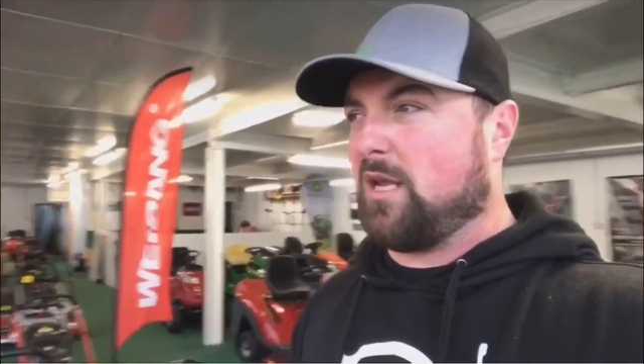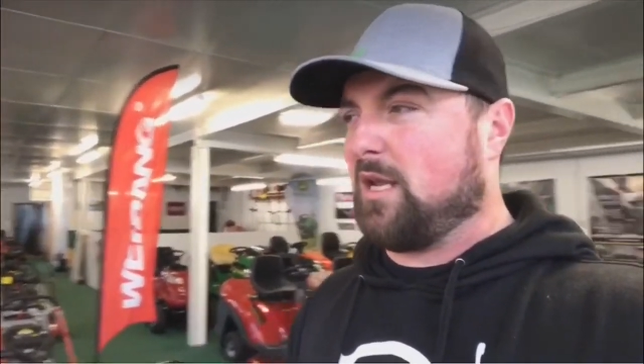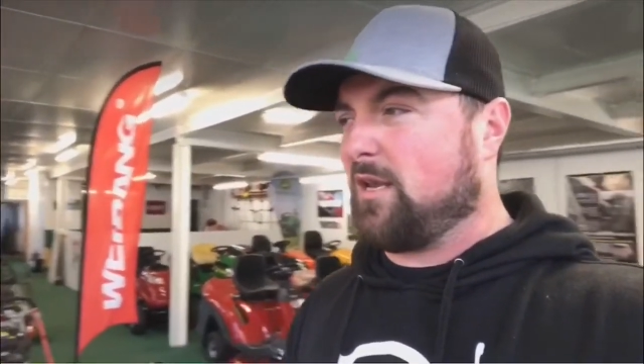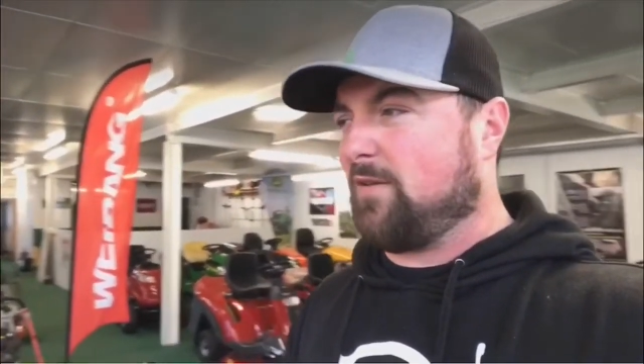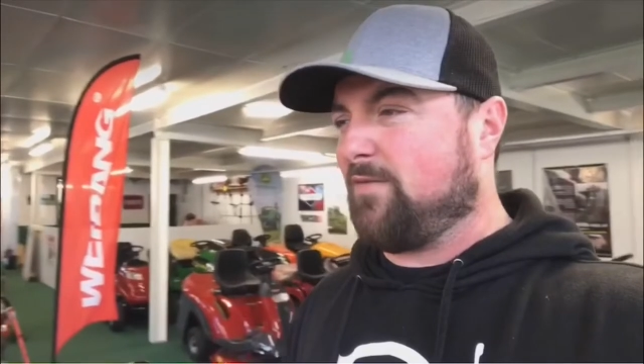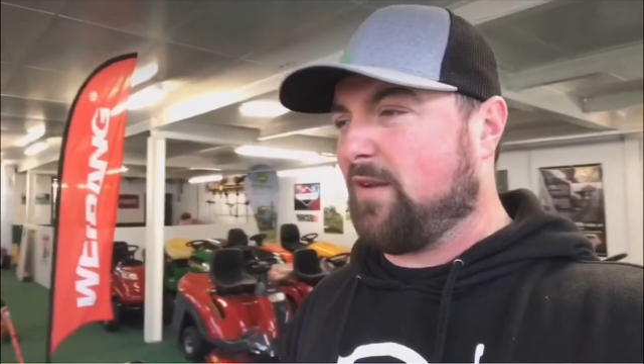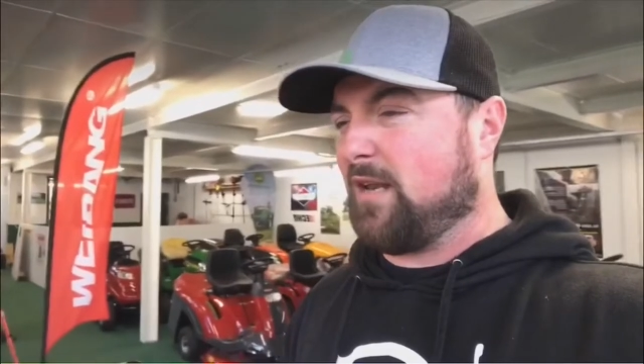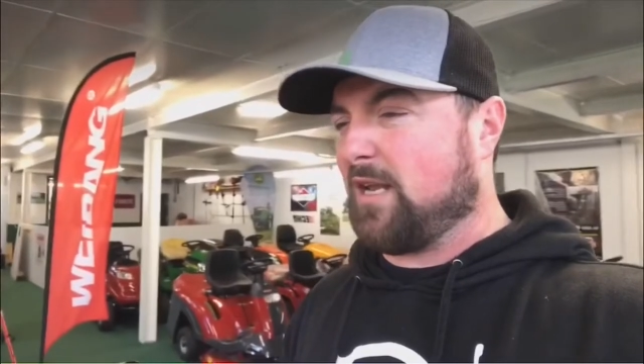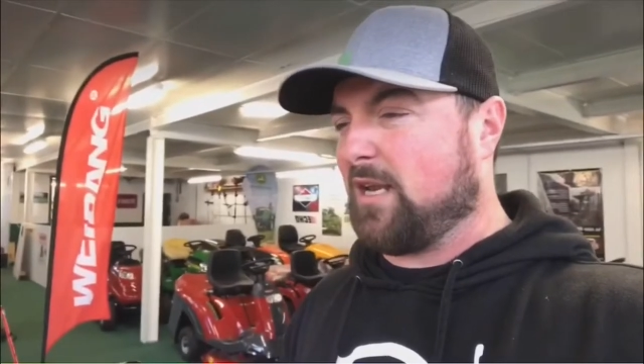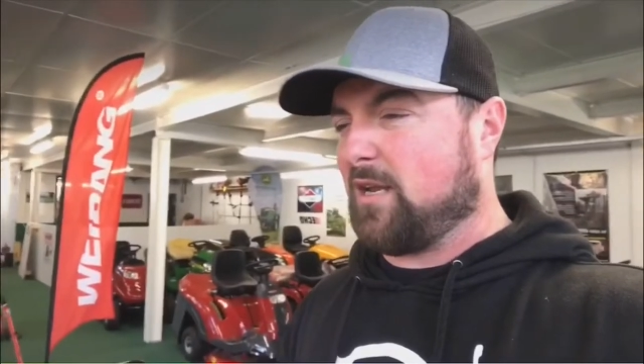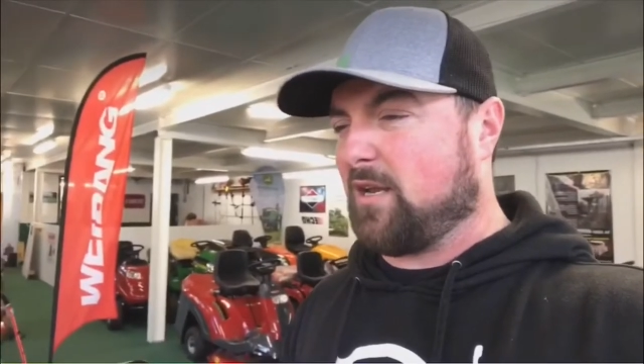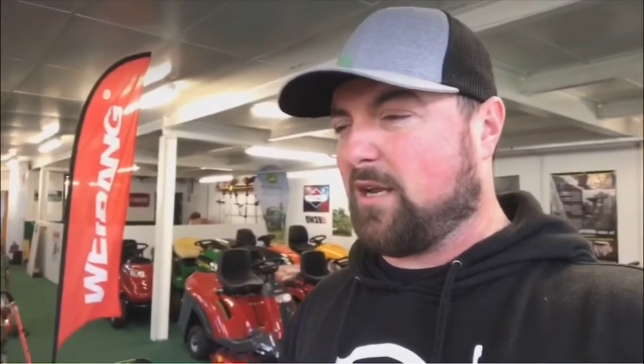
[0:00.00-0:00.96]
he didn't feel
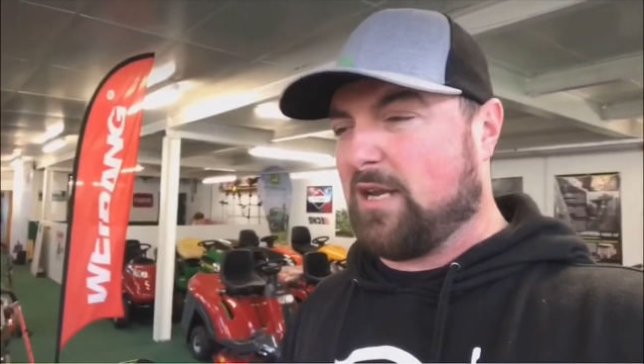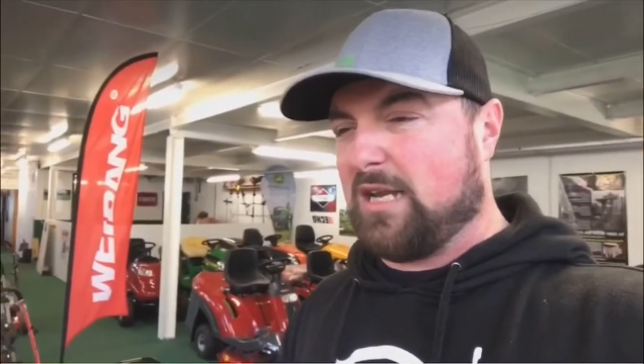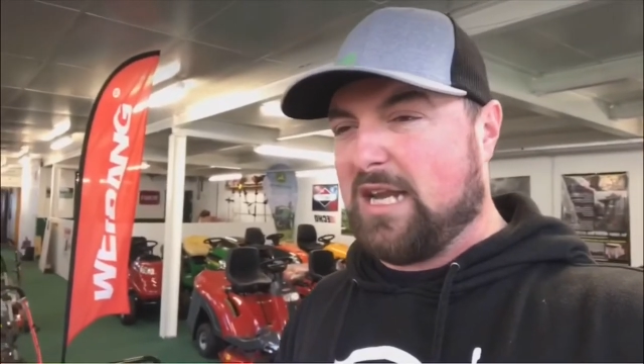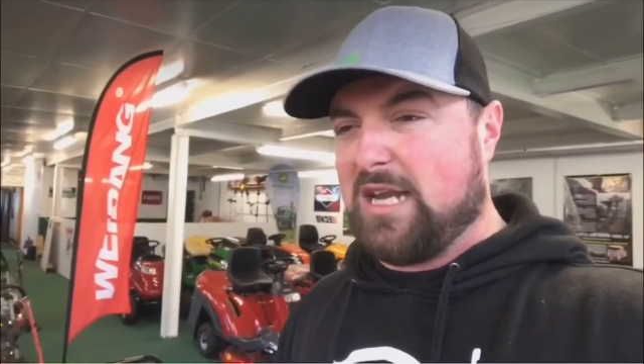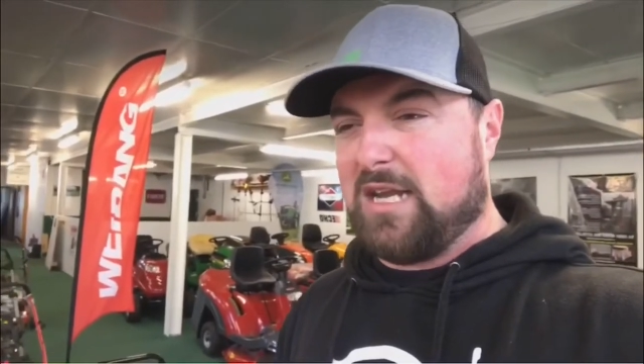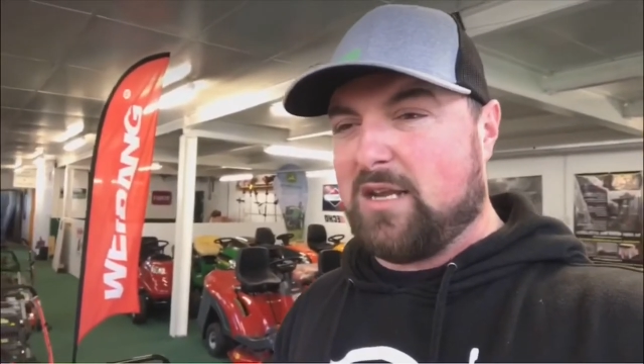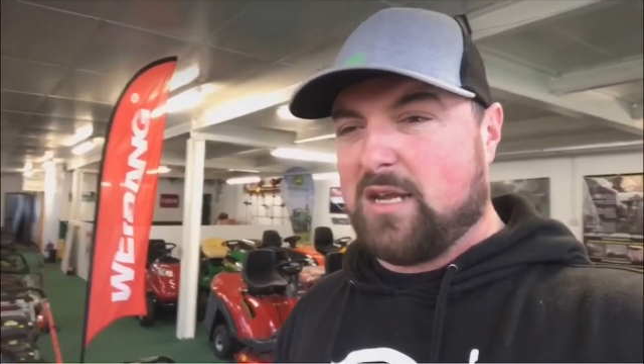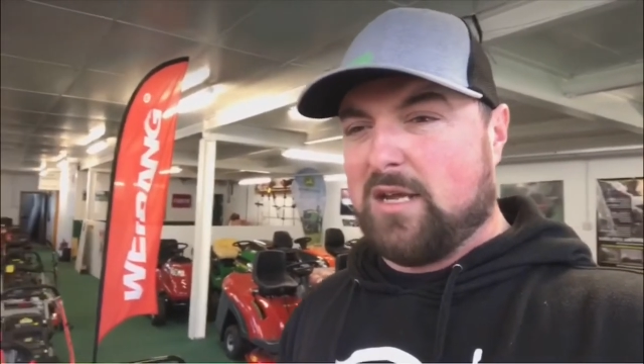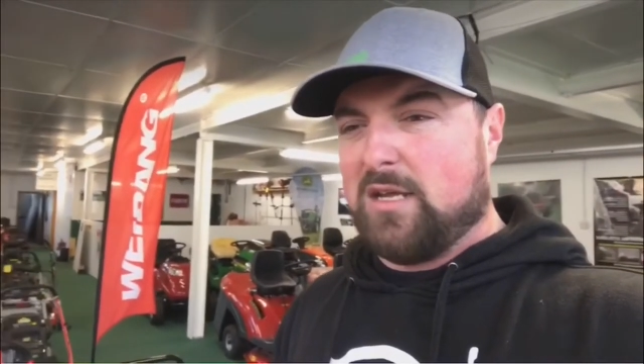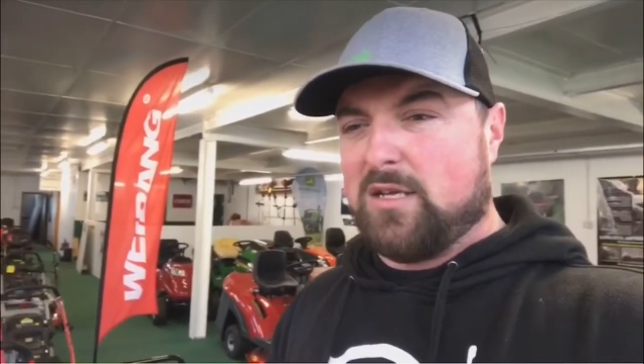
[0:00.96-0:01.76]
any kind of need